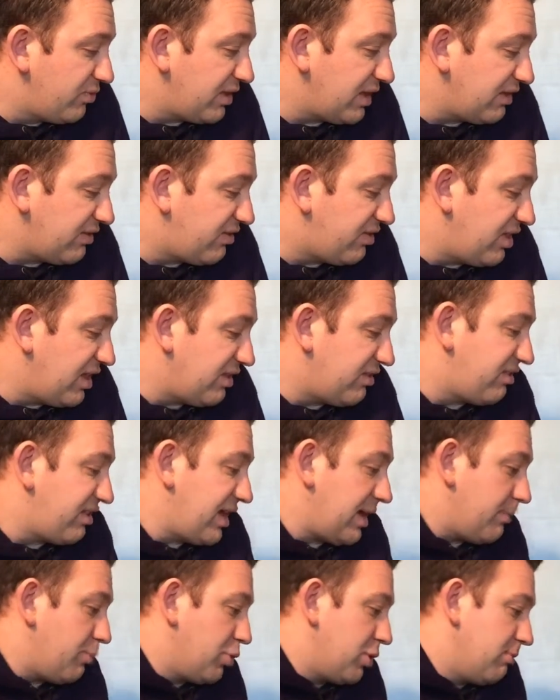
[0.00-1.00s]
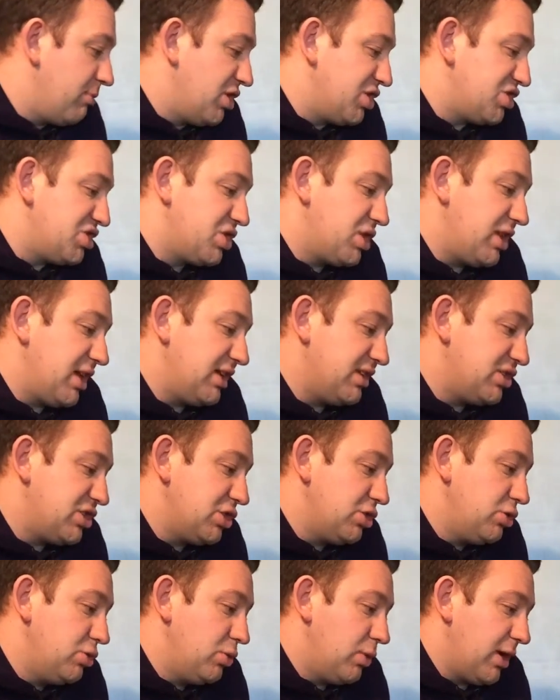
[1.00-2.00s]
that's that pretty much. They
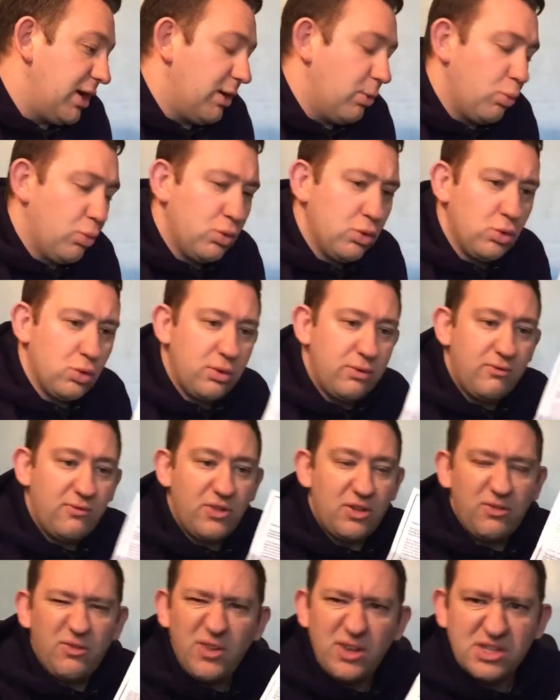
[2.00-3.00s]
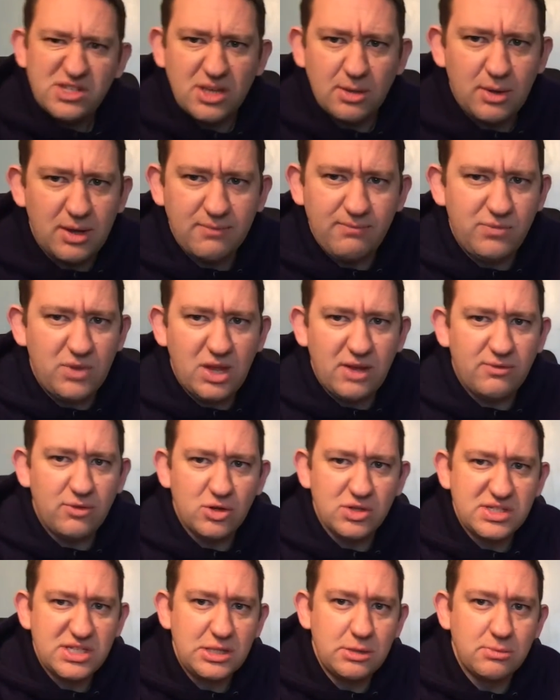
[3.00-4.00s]
do Warlord for the first time. I've
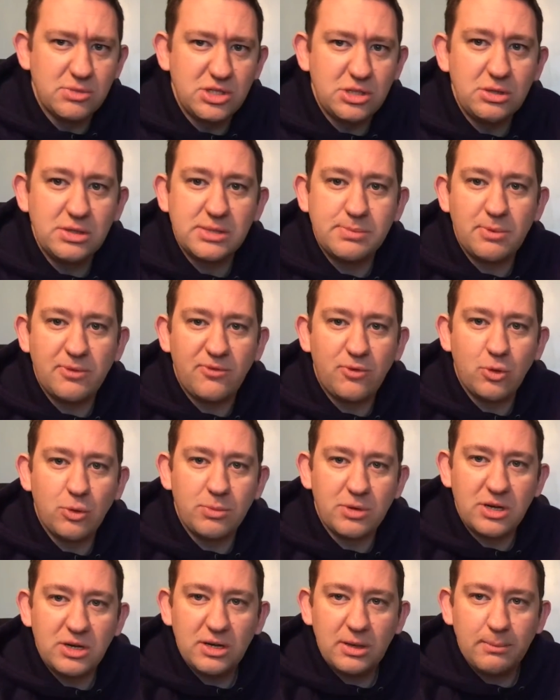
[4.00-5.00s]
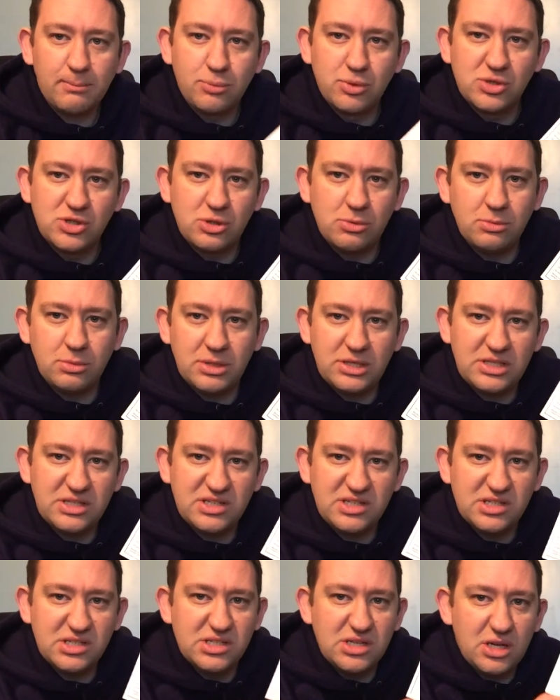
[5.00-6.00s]
not seen them do this before, but presumably
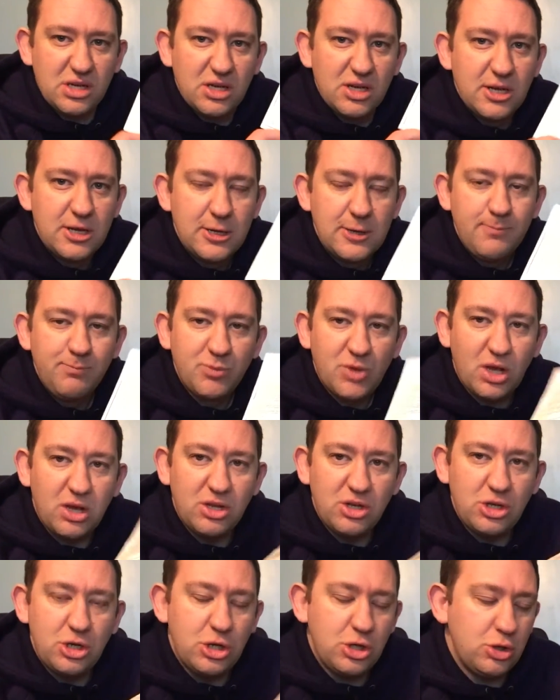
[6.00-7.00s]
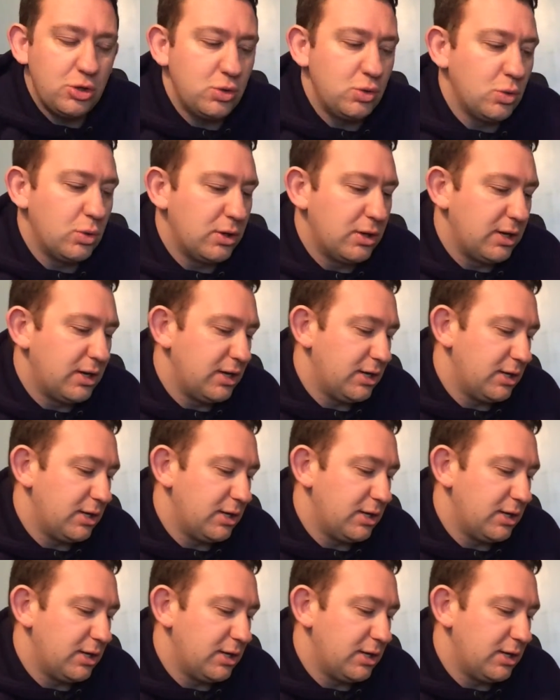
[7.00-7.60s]
this is a new